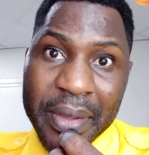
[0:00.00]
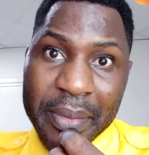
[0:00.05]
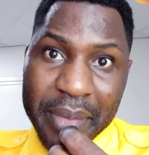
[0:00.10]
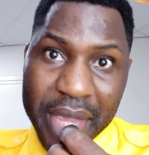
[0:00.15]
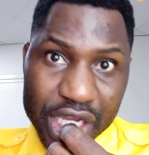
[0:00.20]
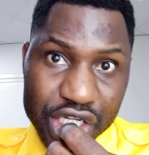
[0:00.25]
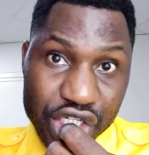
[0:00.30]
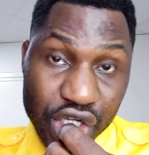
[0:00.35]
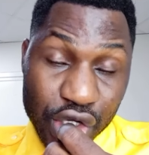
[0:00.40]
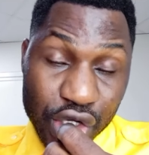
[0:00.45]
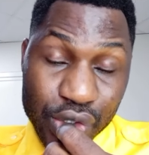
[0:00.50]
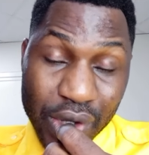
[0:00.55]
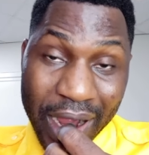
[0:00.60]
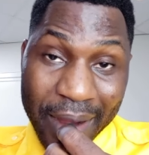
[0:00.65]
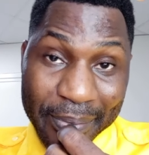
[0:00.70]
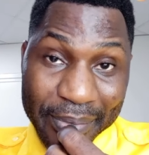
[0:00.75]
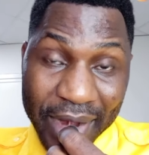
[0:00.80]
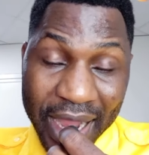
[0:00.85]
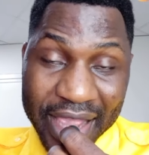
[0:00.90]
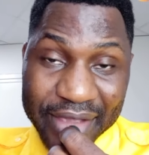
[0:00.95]
Make sure you
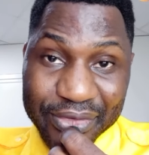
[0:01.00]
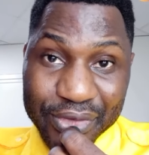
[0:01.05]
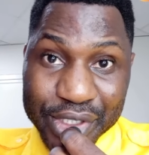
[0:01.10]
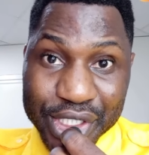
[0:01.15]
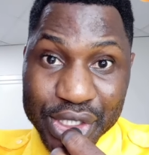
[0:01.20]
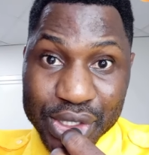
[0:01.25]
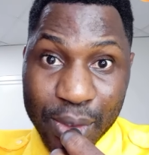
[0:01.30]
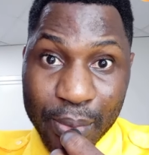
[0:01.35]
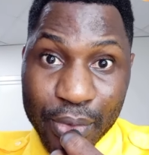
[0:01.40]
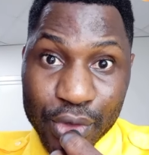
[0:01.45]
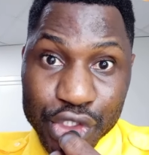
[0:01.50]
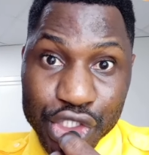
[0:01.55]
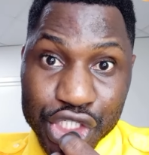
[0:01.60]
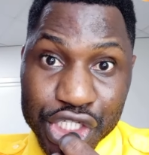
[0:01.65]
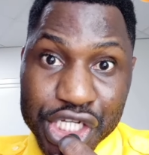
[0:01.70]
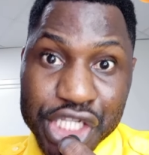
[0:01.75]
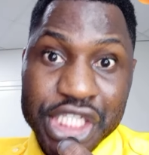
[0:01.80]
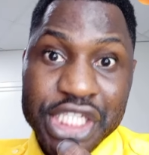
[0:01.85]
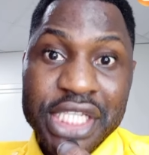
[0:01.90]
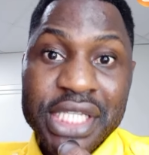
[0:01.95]
apply for this
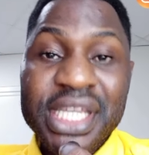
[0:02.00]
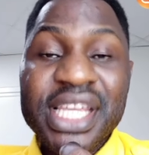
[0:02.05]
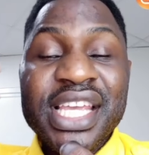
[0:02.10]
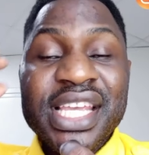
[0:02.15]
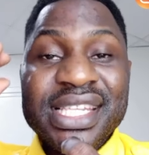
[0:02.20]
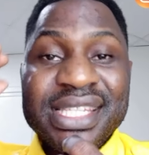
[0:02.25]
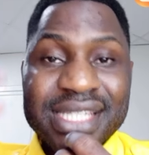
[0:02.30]
opportunity.